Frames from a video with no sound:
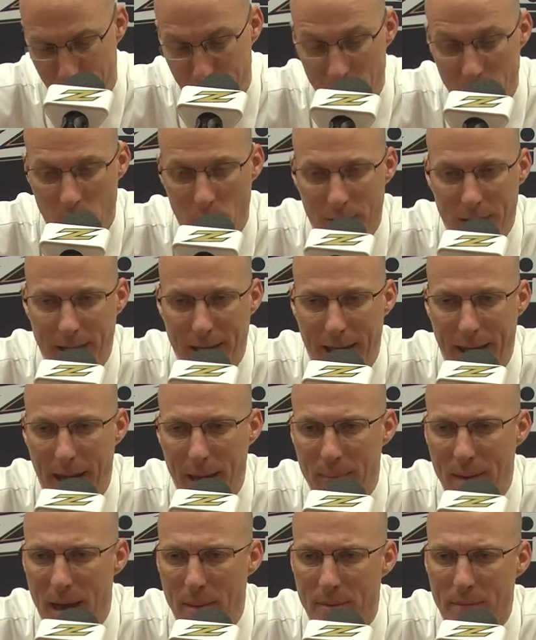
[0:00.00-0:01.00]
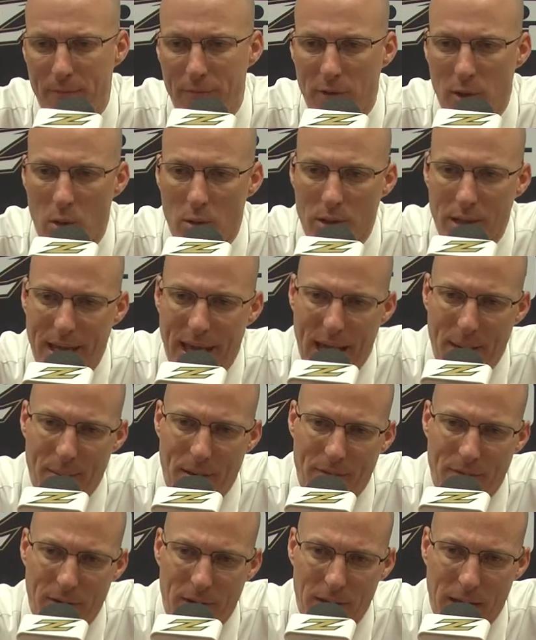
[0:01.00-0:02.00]
flow of the game, ebb and flow of the game.
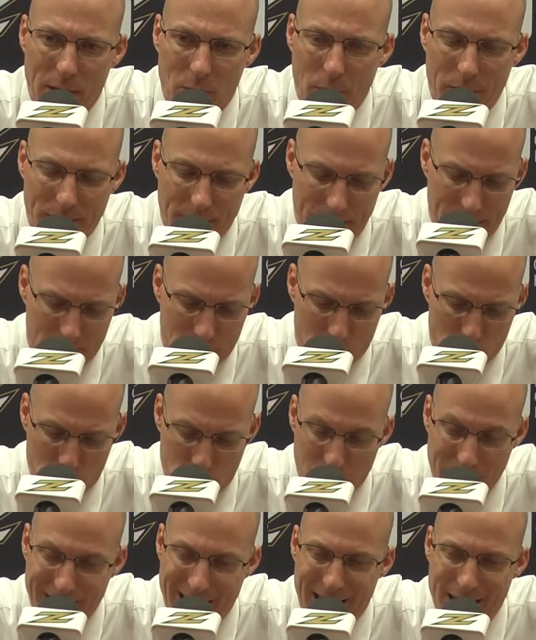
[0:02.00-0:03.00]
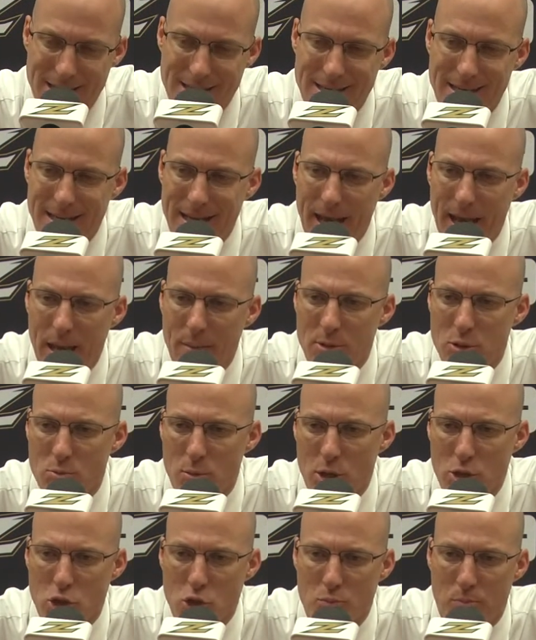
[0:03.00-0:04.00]
I felt like we needed those three guys in the game as
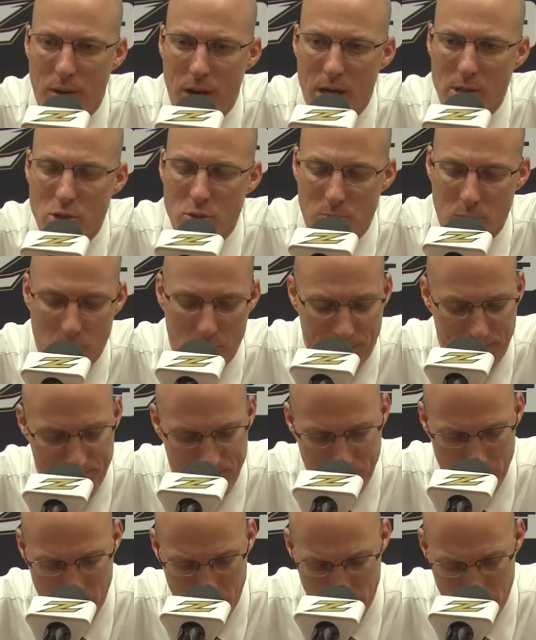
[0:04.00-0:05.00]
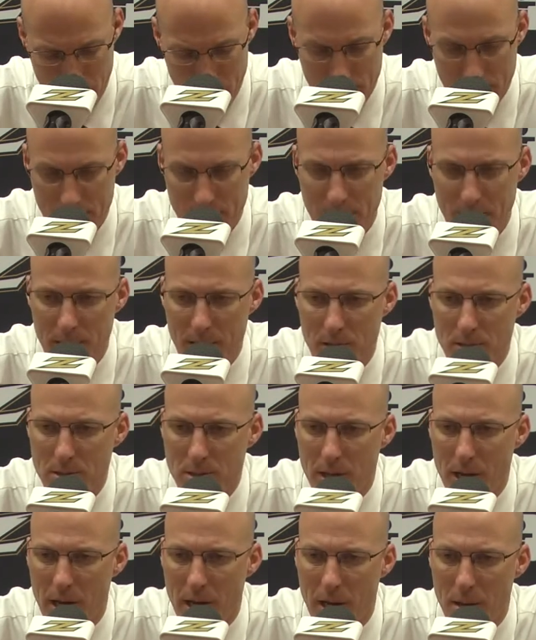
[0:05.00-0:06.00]
much as possible. And
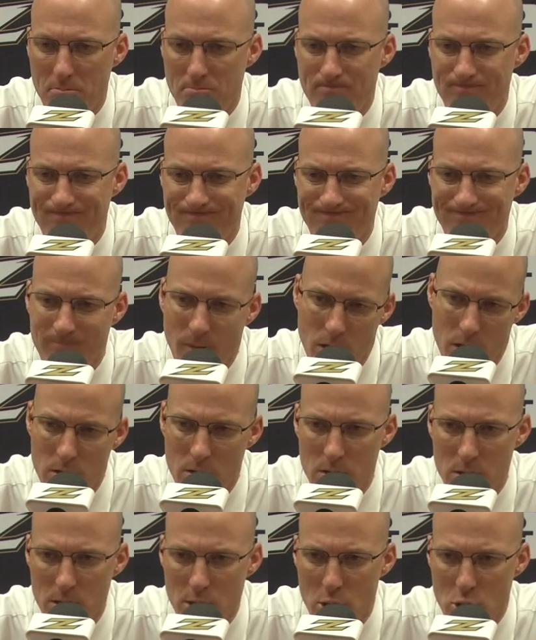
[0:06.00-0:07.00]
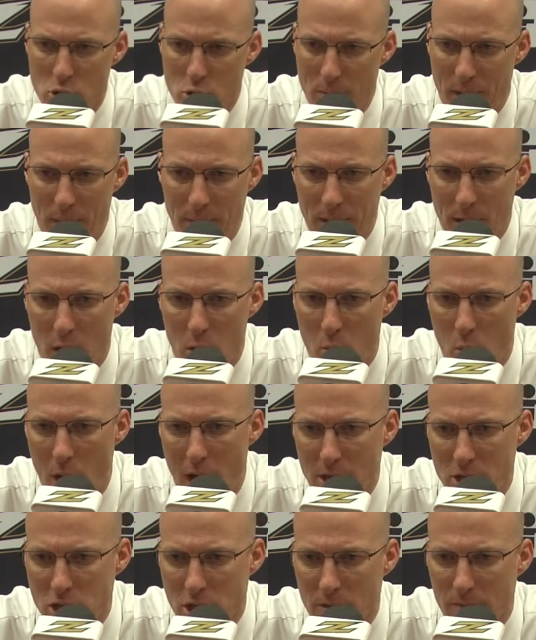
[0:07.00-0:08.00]
you know, so maybe I'll
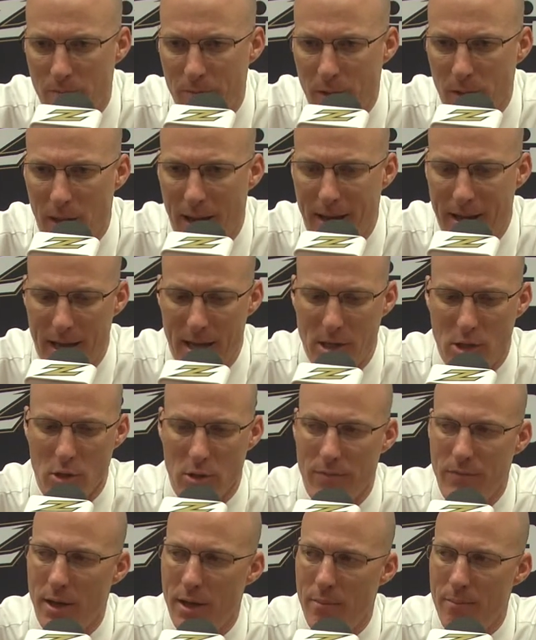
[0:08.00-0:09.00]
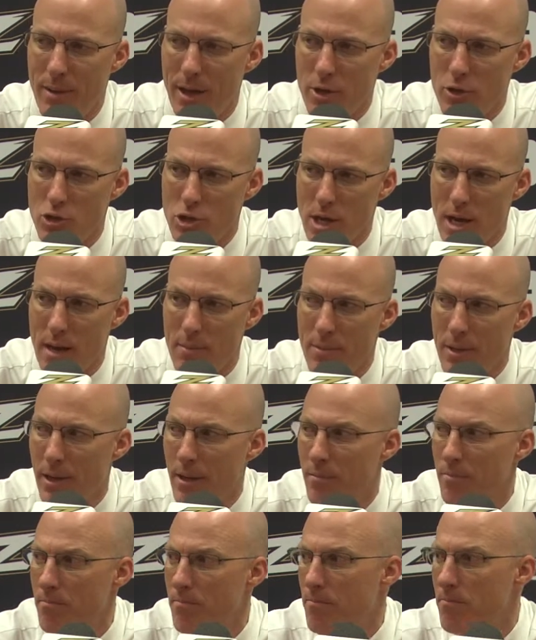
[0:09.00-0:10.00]
watch it and feel like I could have done a better job there.